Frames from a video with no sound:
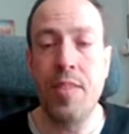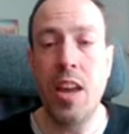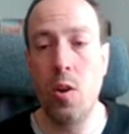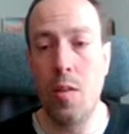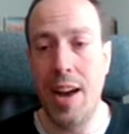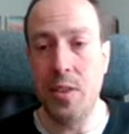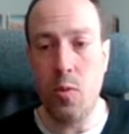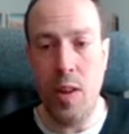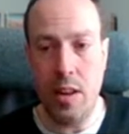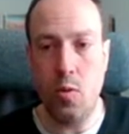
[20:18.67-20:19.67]
in Horizon
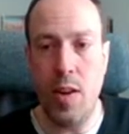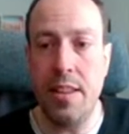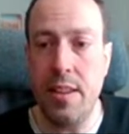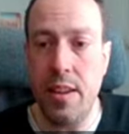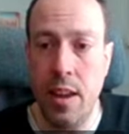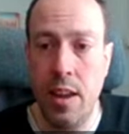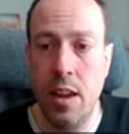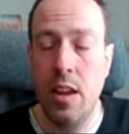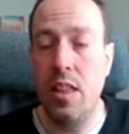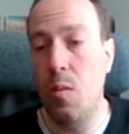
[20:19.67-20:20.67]
2020,
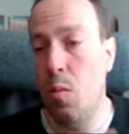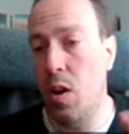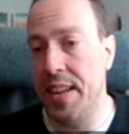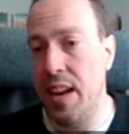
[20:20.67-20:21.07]
there was